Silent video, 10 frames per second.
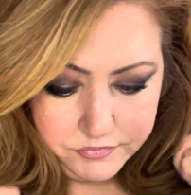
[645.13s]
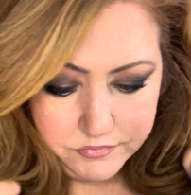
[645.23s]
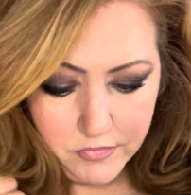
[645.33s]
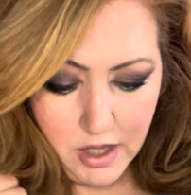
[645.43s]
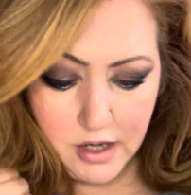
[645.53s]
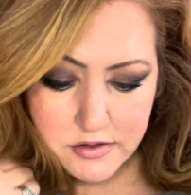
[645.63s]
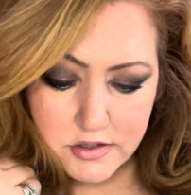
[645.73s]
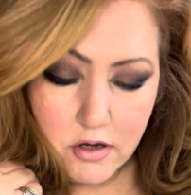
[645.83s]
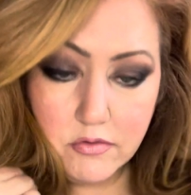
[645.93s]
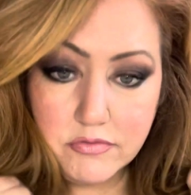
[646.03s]
yeah,
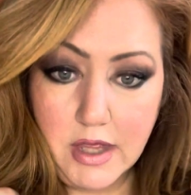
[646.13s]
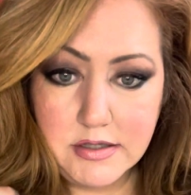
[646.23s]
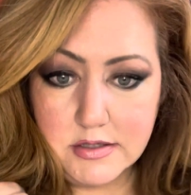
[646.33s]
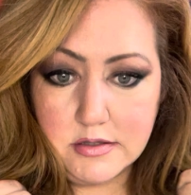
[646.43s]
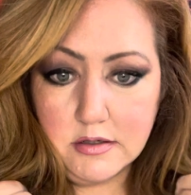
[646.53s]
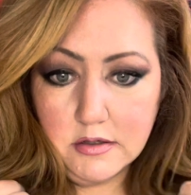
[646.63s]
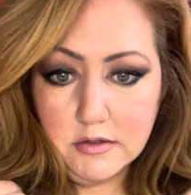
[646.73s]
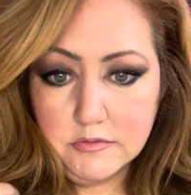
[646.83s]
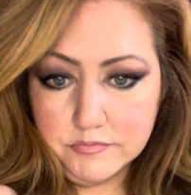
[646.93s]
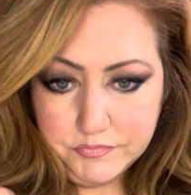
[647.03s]
so that's
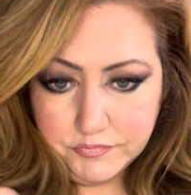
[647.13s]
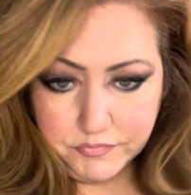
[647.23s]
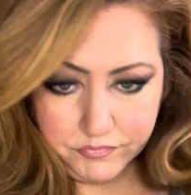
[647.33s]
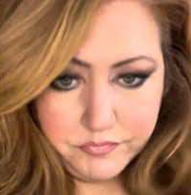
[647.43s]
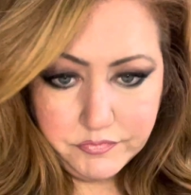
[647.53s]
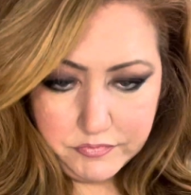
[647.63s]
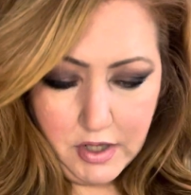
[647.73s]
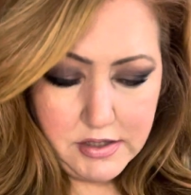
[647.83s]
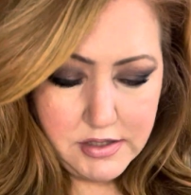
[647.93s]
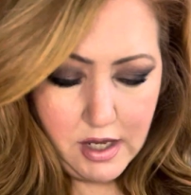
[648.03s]

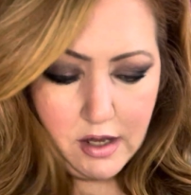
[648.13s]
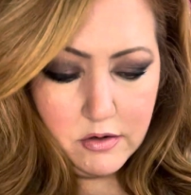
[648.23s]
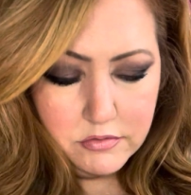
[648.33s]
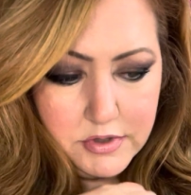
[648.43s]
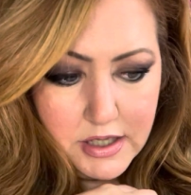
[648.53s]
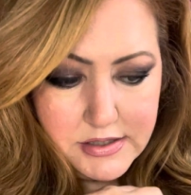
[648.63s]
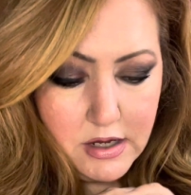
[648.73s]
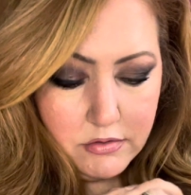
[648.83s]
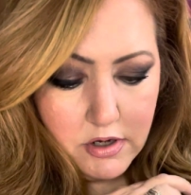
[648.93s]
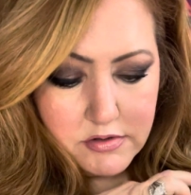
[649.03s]
how
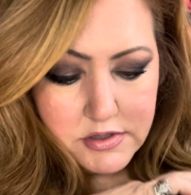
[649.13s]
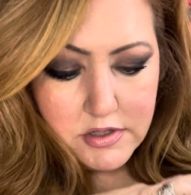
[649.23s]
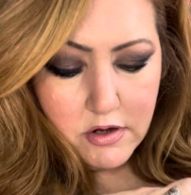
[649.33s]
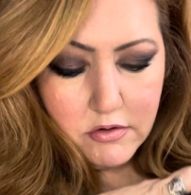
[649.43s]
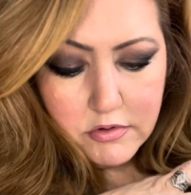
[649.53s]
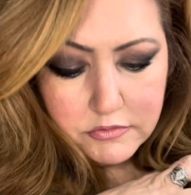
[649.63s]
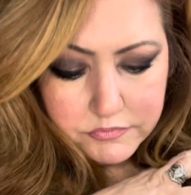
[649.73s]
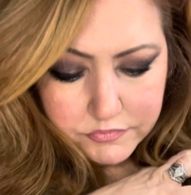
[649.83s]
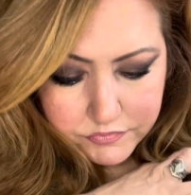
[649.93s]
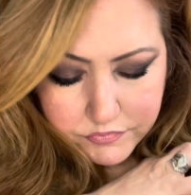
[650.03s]
it goes. So
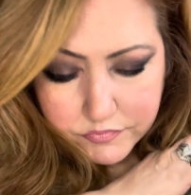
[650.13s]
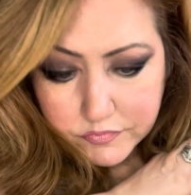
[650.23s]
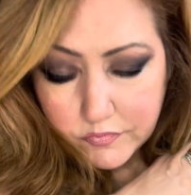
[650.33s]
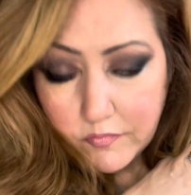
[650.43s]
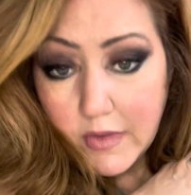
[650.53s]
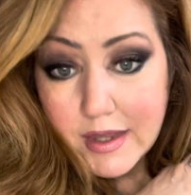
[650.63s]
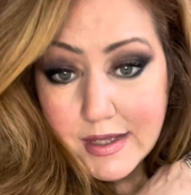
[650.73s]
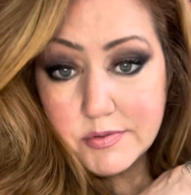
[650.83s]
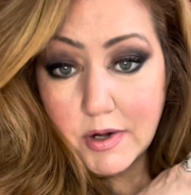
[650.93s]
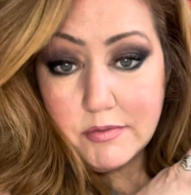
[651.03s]

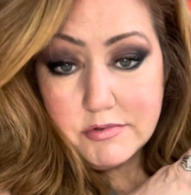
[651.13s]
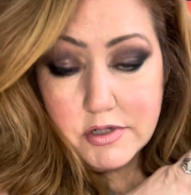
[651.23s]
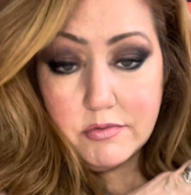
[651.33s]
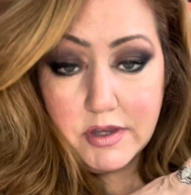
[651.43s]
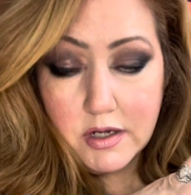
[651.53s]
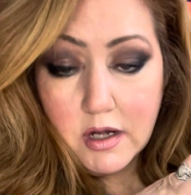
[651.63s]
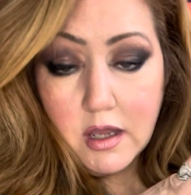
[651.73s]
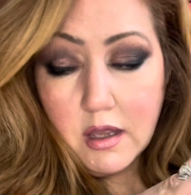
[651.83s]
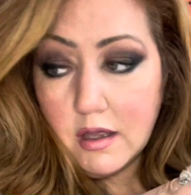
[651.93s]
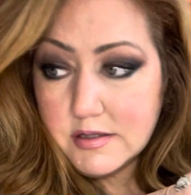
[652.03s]
that's what I would do with it.
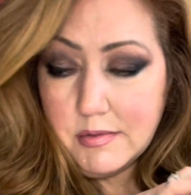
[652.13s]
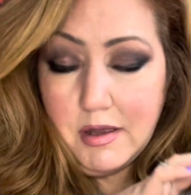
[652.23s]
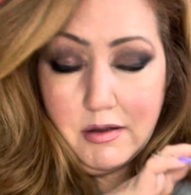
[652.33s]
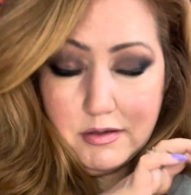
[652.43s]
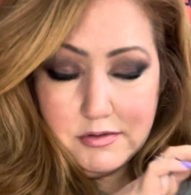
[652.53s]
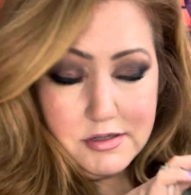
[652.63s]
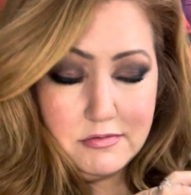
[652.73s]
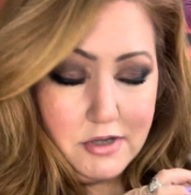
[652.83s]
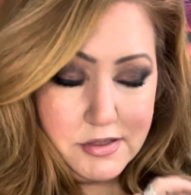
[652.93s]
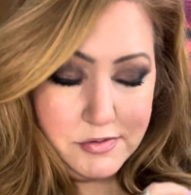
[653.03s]
Somehow I just
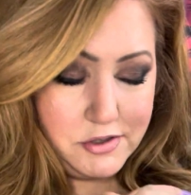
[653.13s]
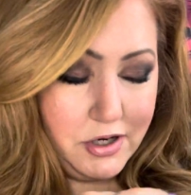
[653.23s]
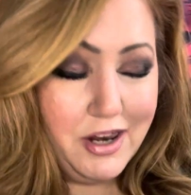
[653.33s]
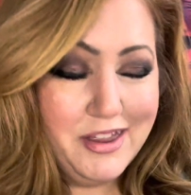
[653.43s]
lost my train